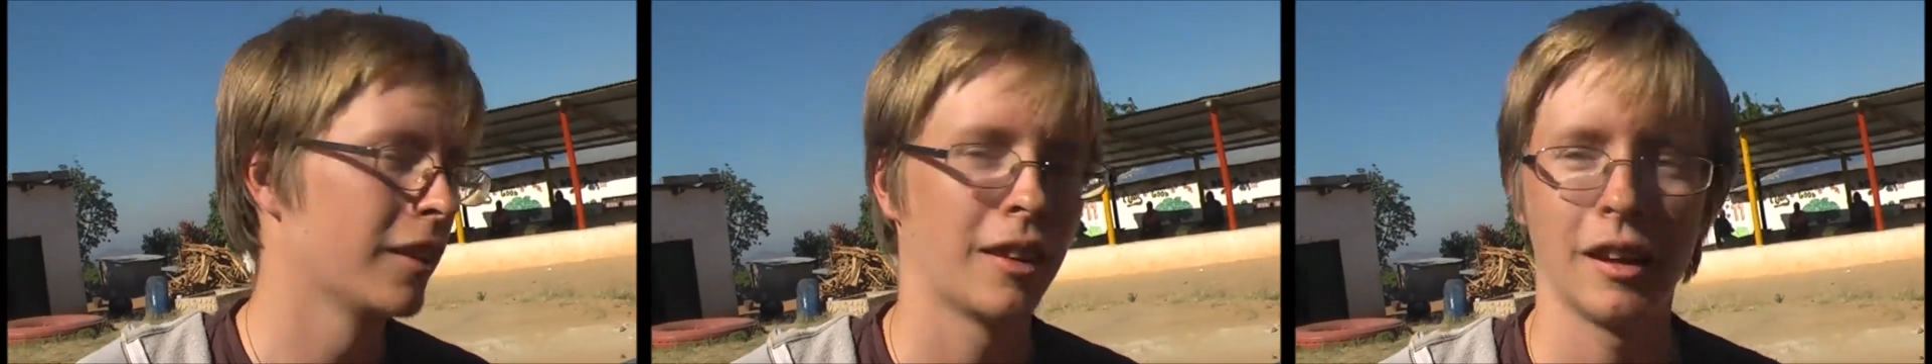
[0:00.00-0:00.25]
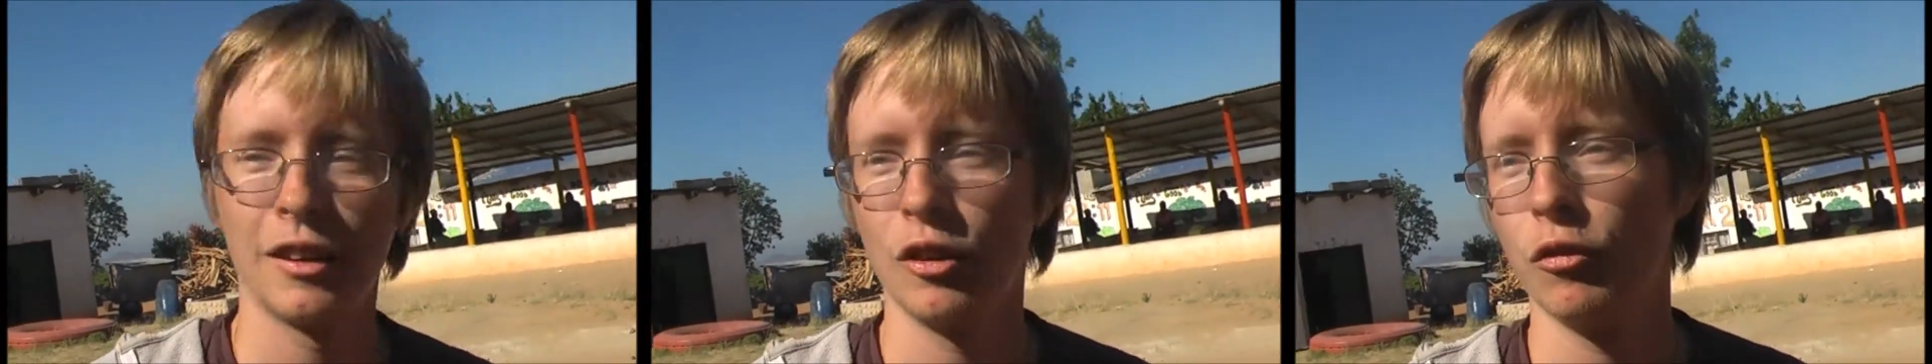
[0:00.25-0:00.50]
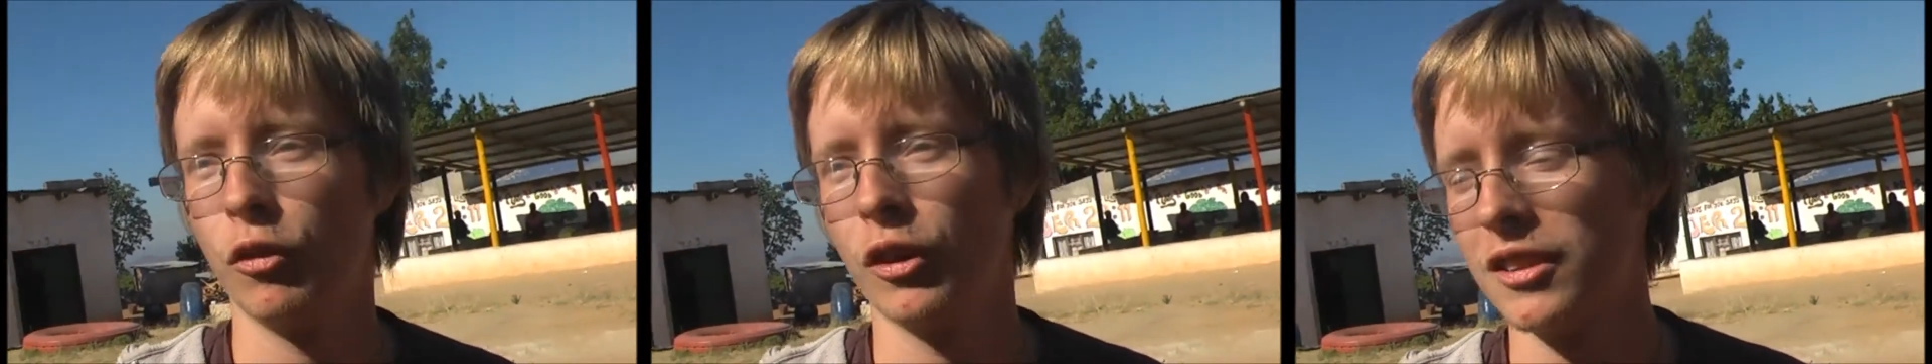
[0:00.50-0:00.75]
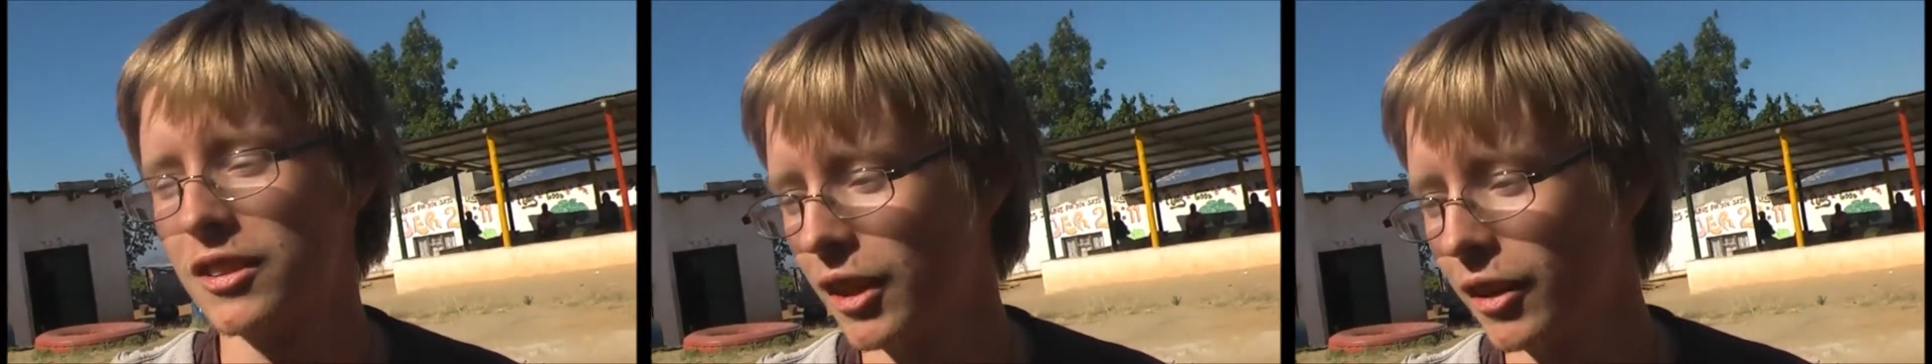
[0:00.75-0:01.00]
Thank you for
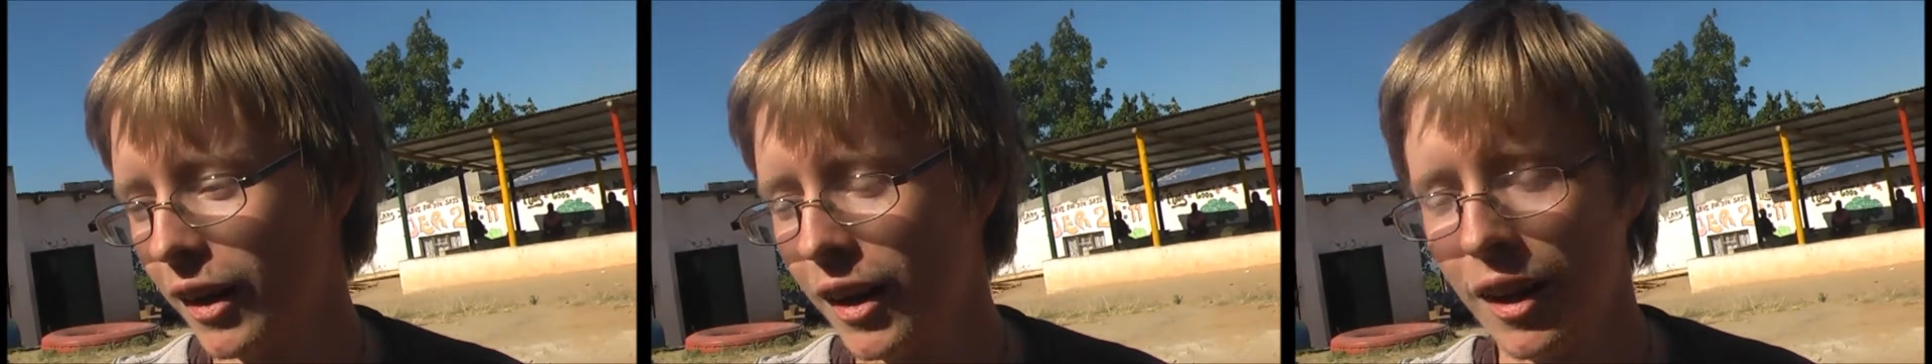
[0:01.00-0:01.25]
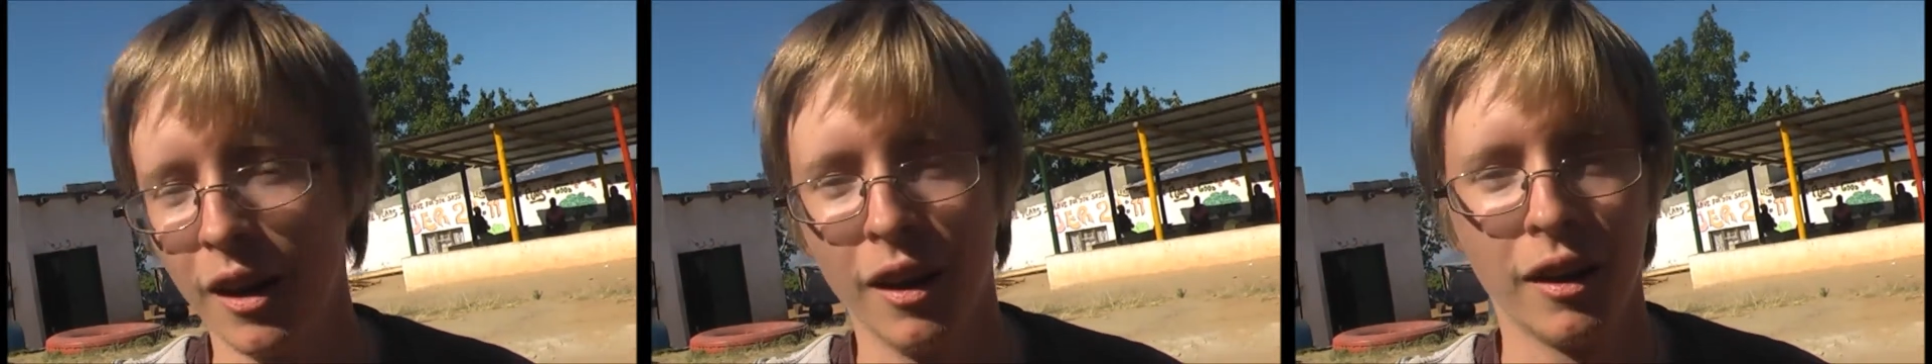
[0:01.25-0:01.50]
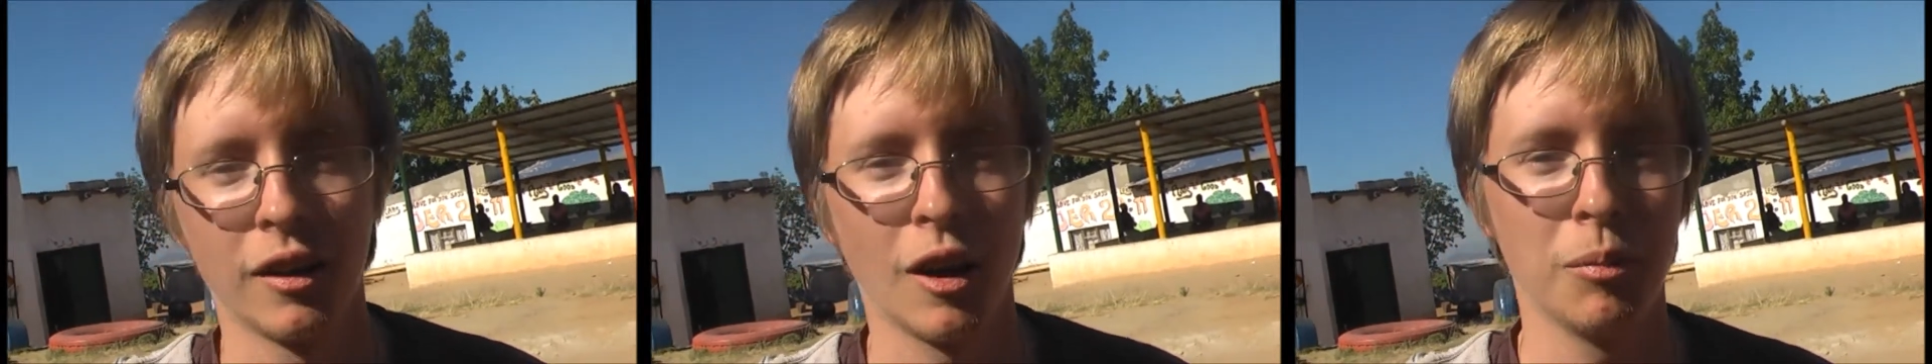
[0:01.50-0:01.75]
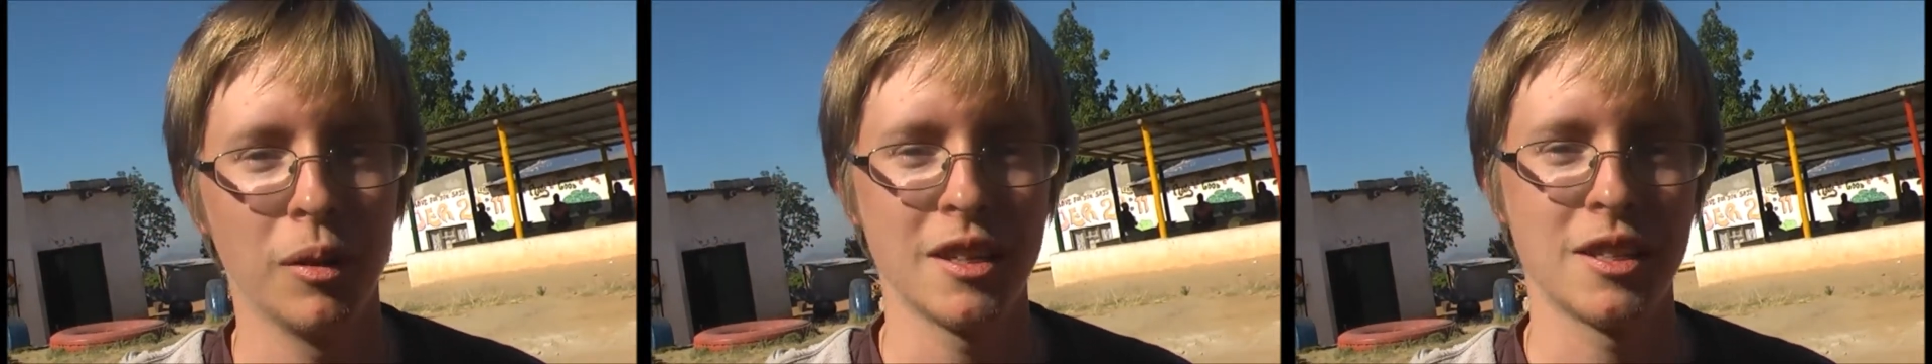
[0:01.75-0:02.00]
these children.
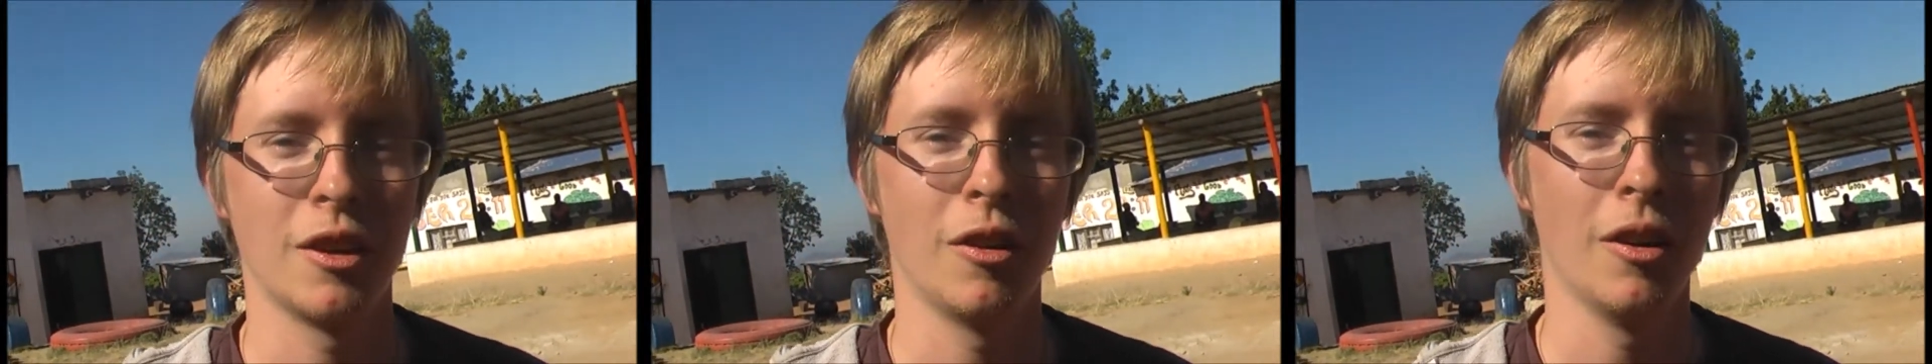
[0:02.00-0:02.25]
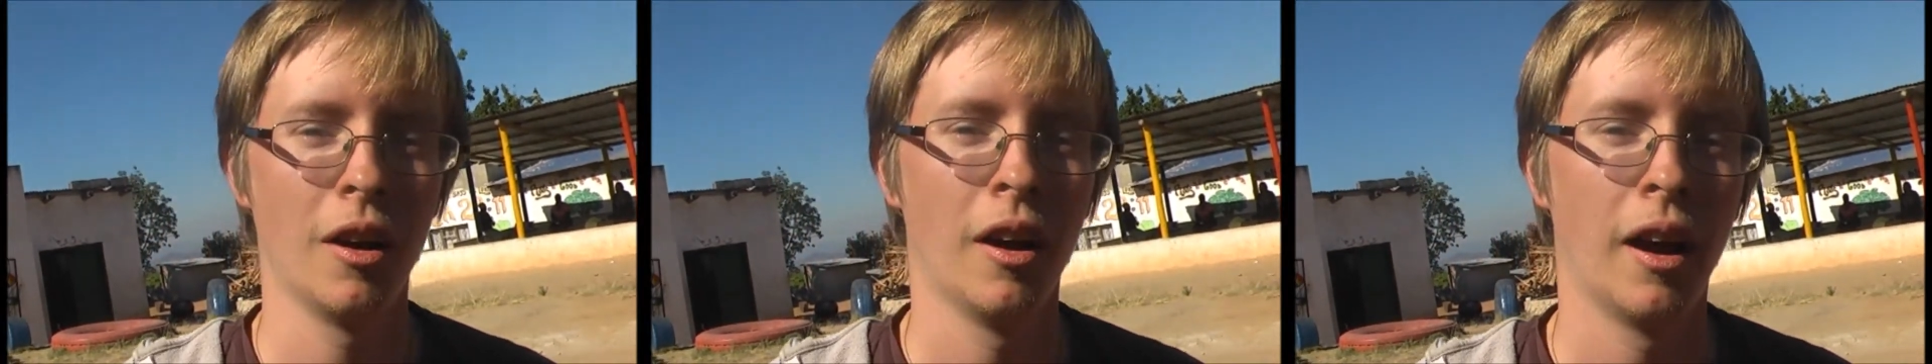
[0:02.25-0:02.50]
God bless you.